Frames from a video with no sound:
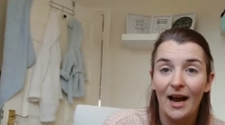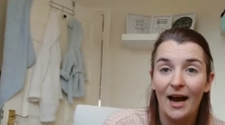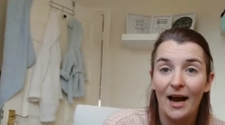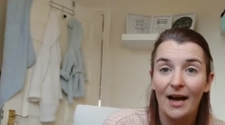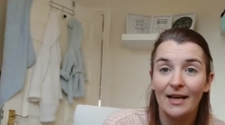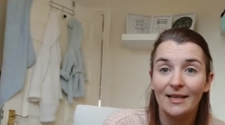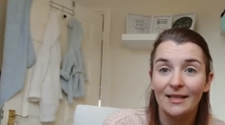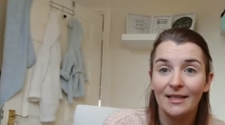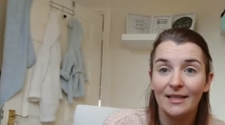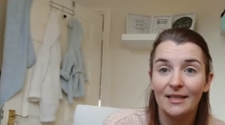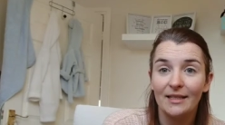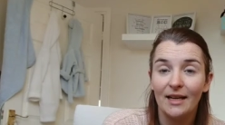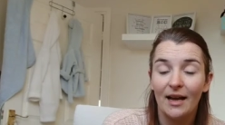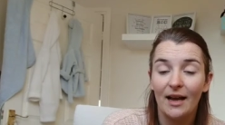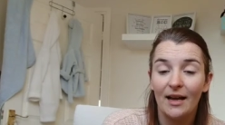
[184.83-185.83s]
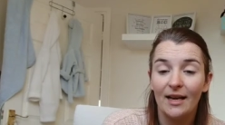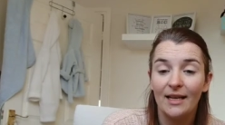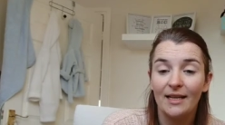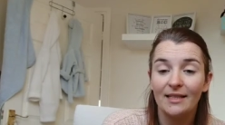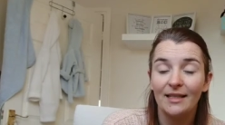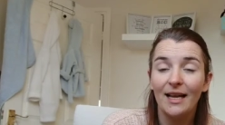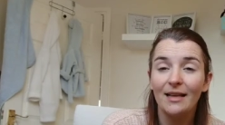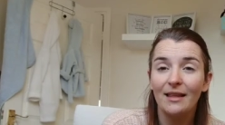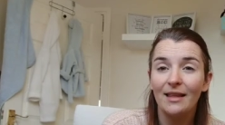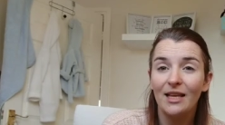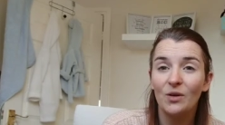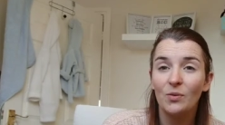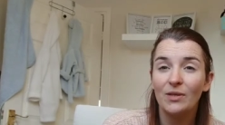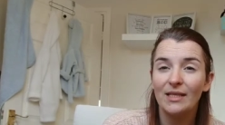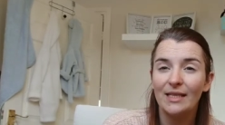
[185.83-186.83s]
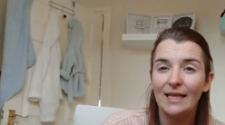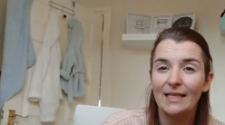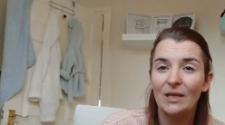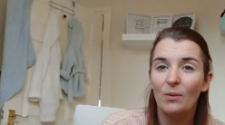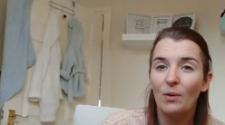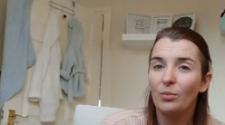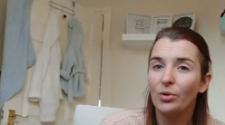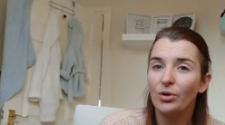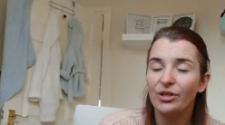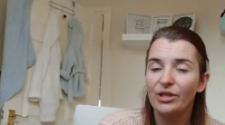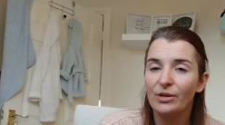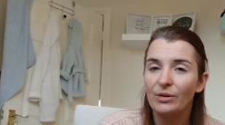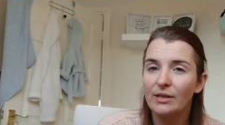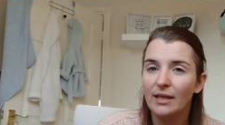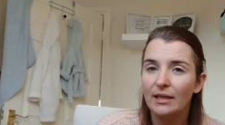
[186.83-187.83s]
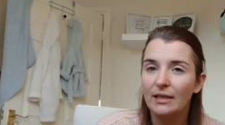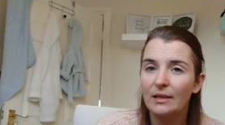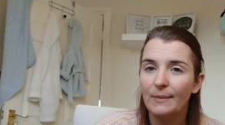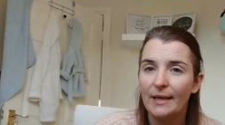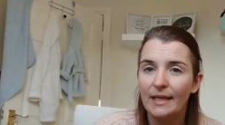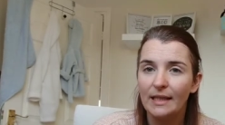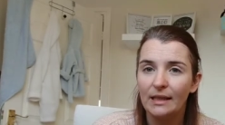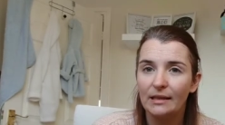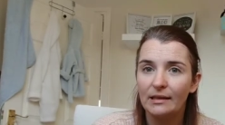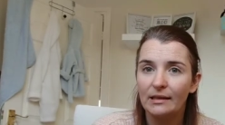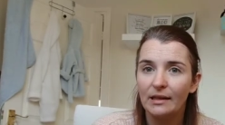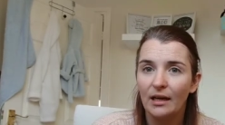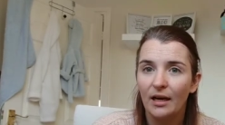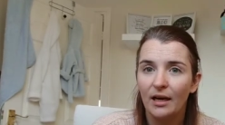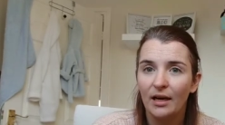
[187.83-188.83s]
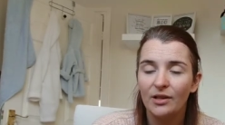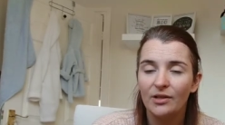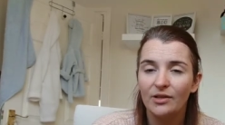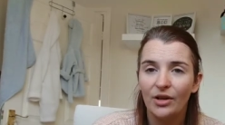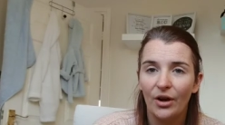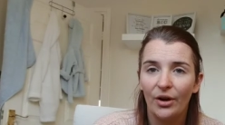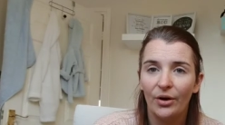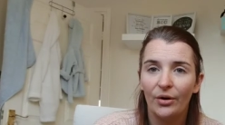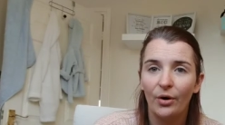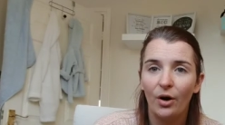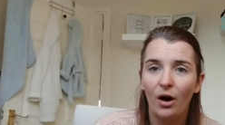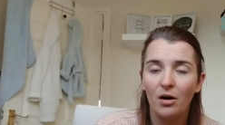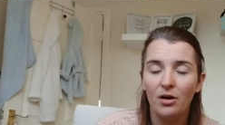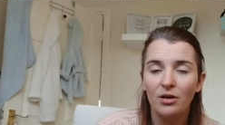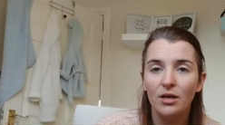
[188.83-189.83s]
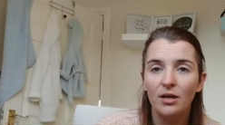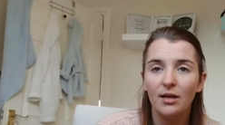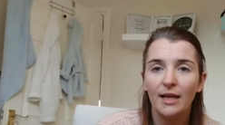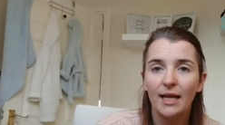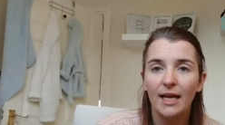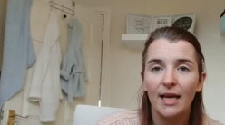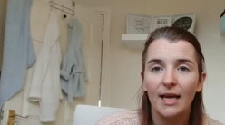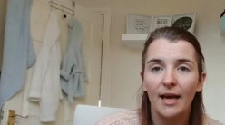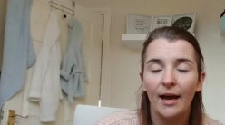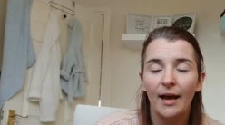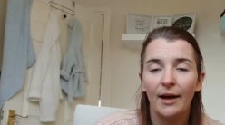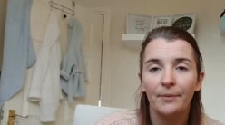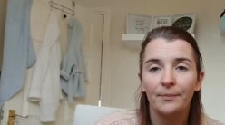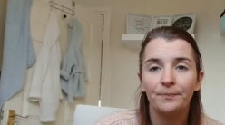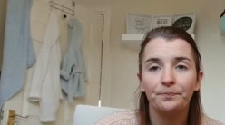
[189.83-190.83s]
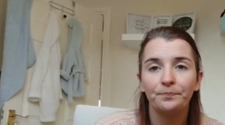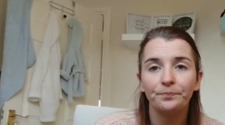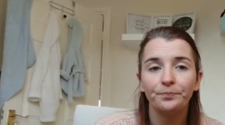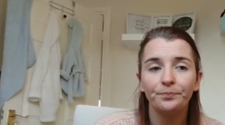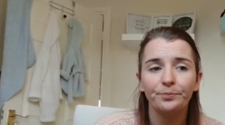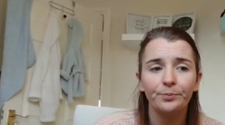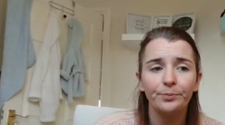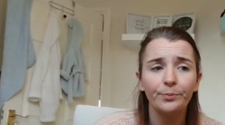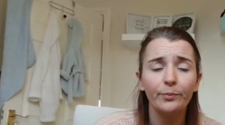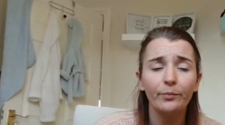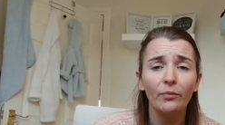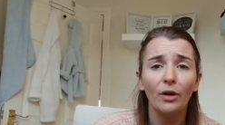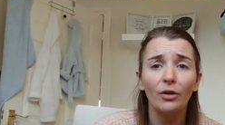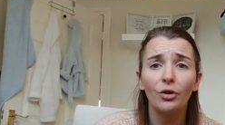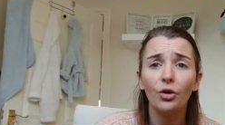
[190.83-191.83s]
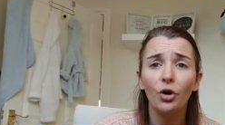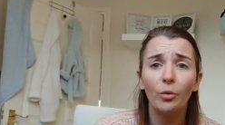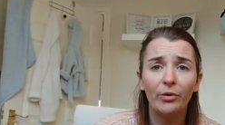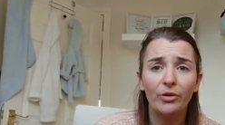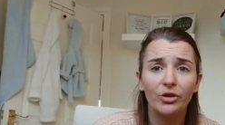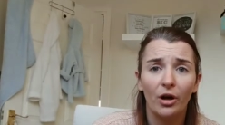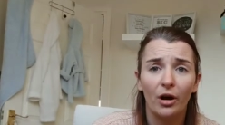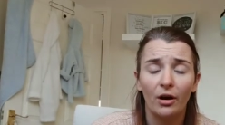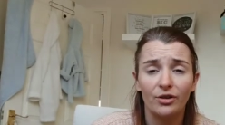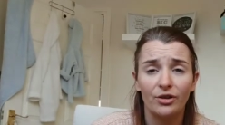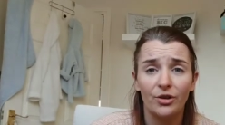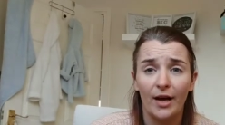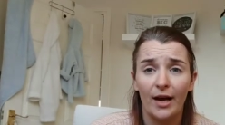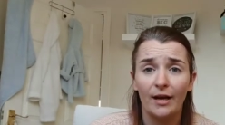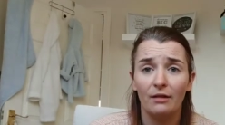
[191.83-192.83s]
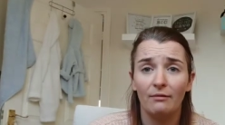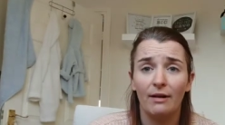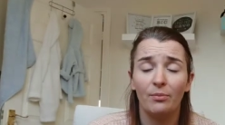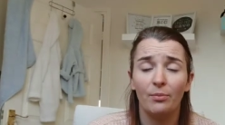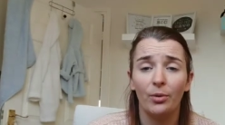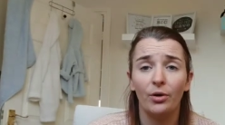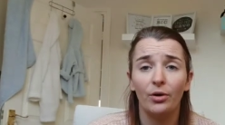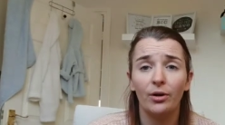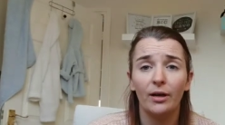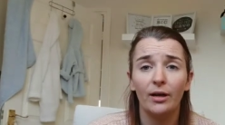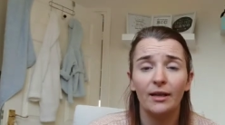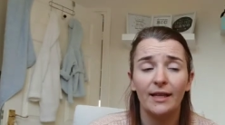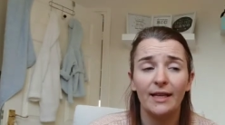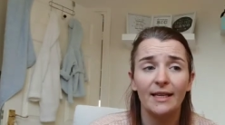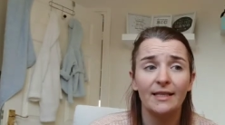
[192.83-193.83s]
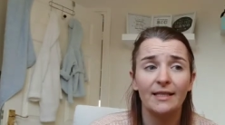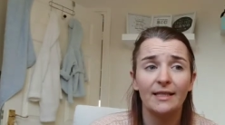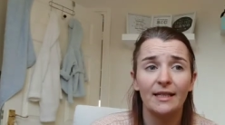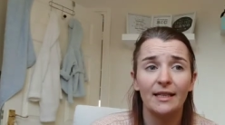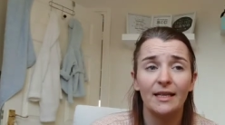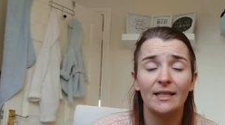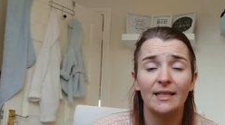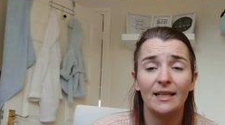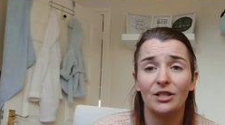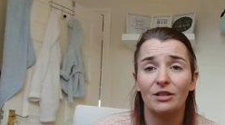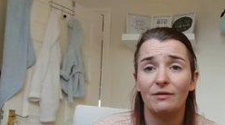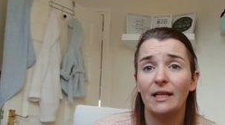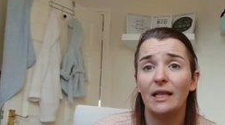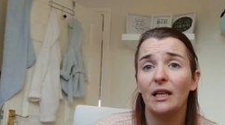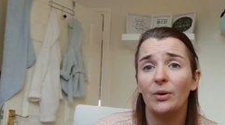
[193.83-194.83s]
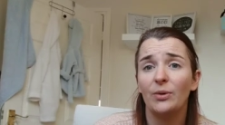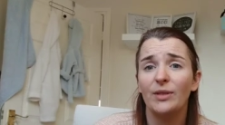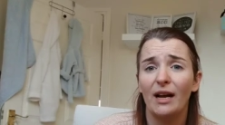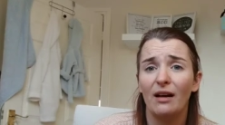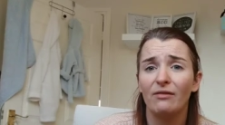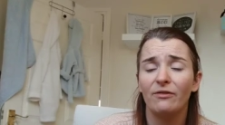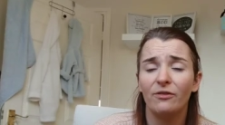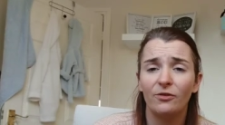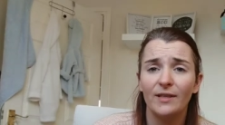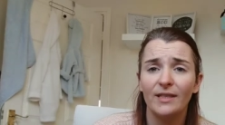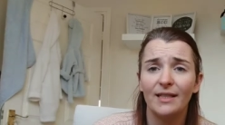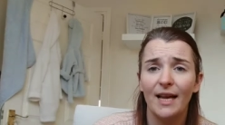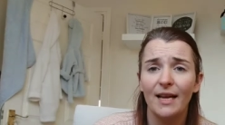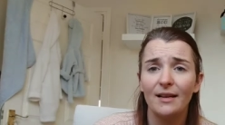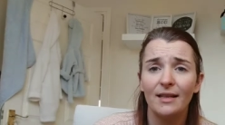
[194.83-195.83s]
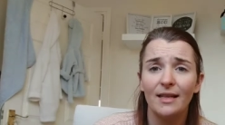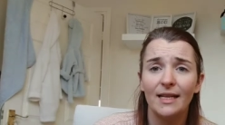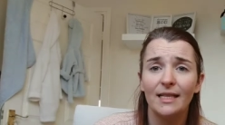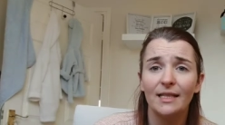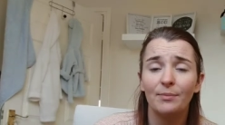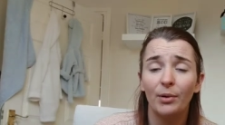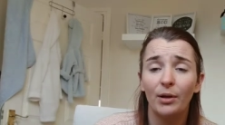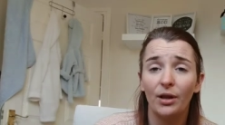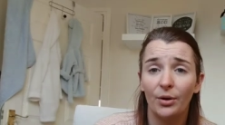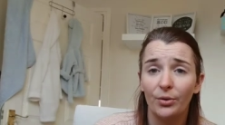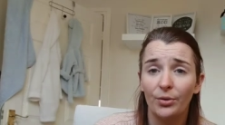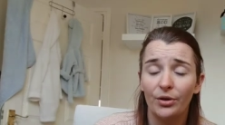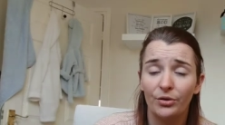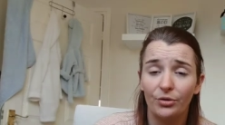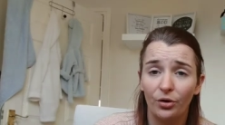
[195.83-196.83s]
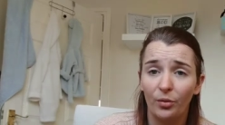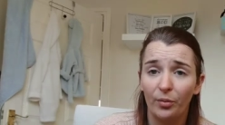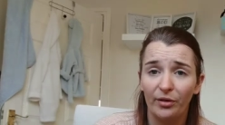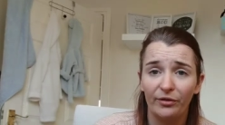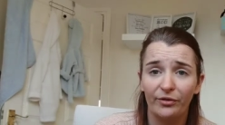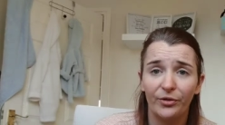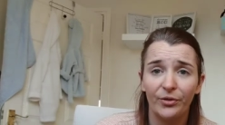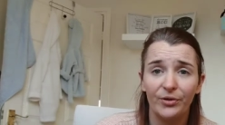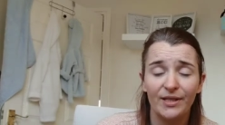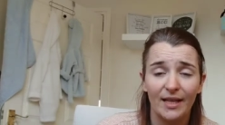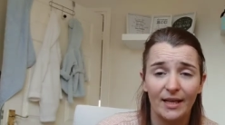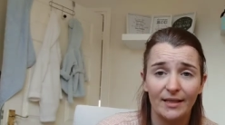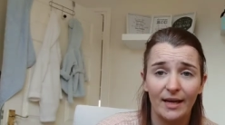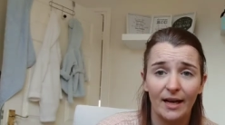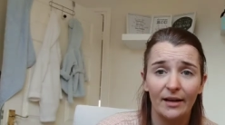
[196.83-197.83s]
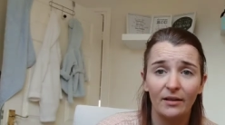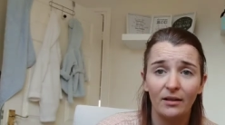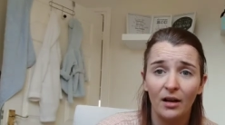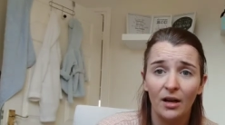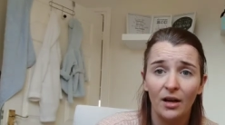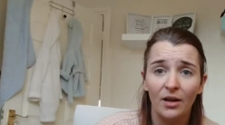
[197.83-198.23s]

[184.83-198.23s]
and his length, I think, was 61.2 centimetres. So on the normal charts you get in the Red Book, this is actually really low down for his length. He's below the 0.4th centile,